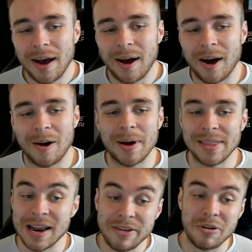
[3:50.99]
And
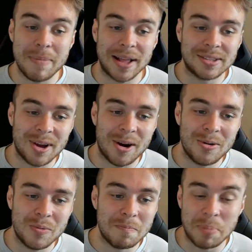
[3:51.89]
then
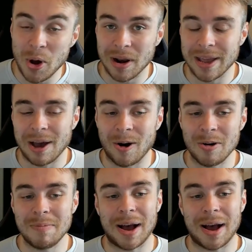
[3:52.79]
Livramento, Burnley at home.